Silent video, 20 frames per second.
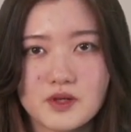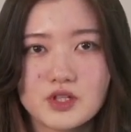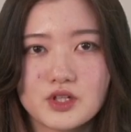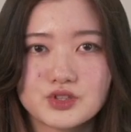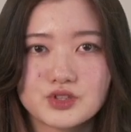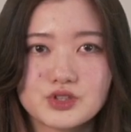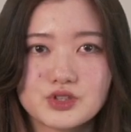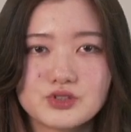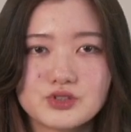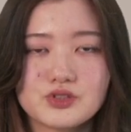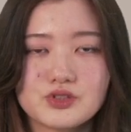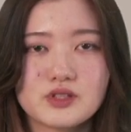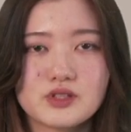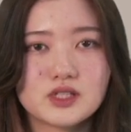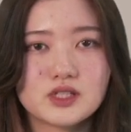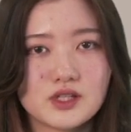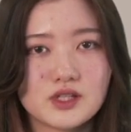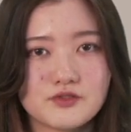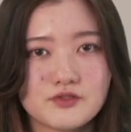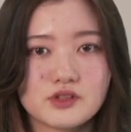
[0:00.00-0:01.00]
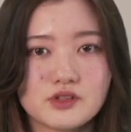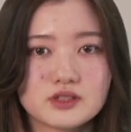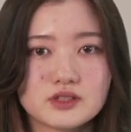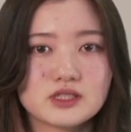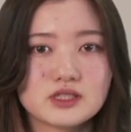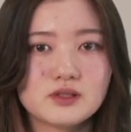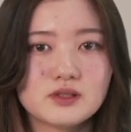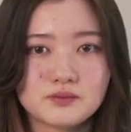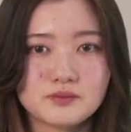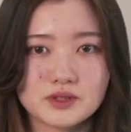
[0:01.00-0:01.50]
due to the difference
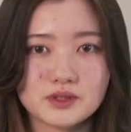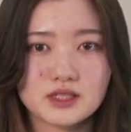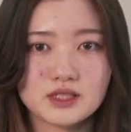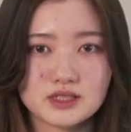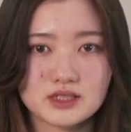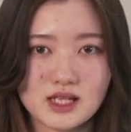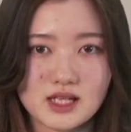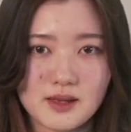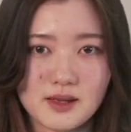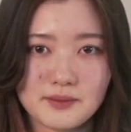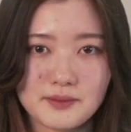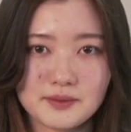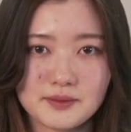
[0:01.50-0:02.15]
in blood type.